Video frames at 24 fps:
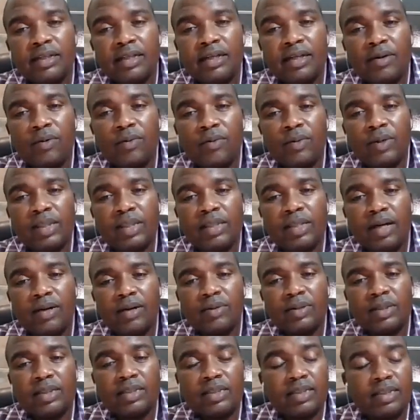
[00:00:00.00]

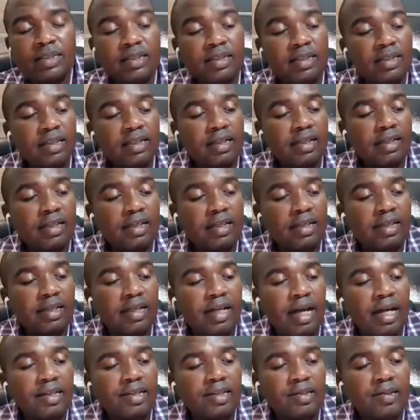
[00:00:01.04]
Without an
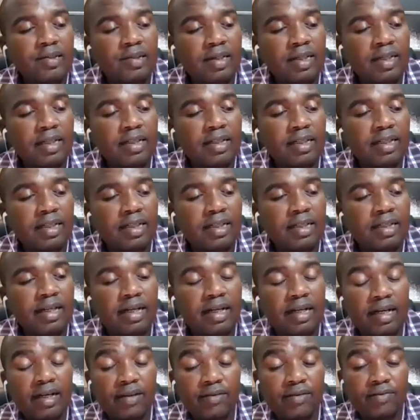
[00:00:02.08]
accurate and a
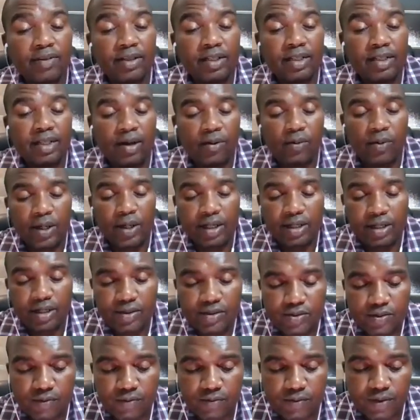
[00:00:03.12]
relevant
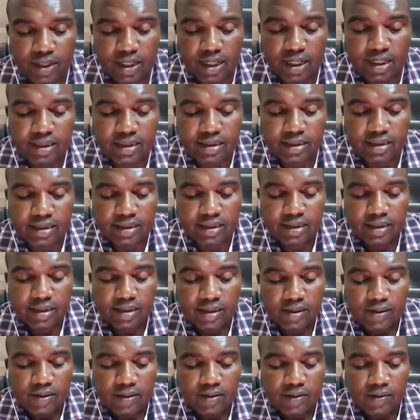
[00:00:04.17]
awareness of reality,
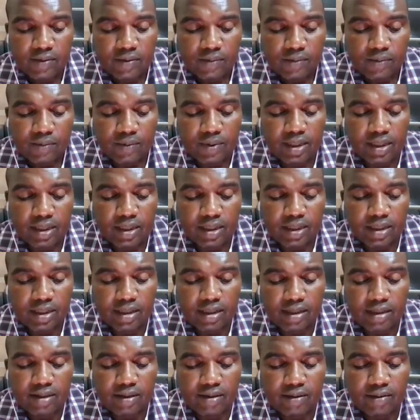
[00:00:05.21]

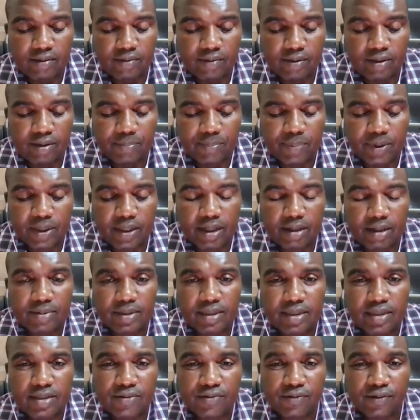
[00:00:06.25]
we
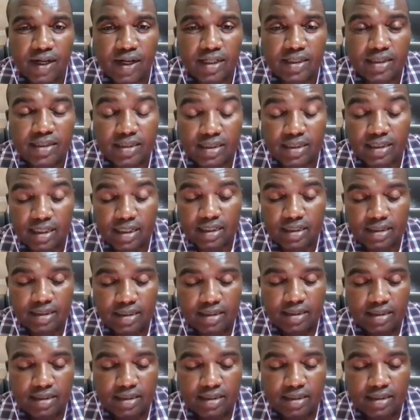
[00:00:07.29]
become dysfunctional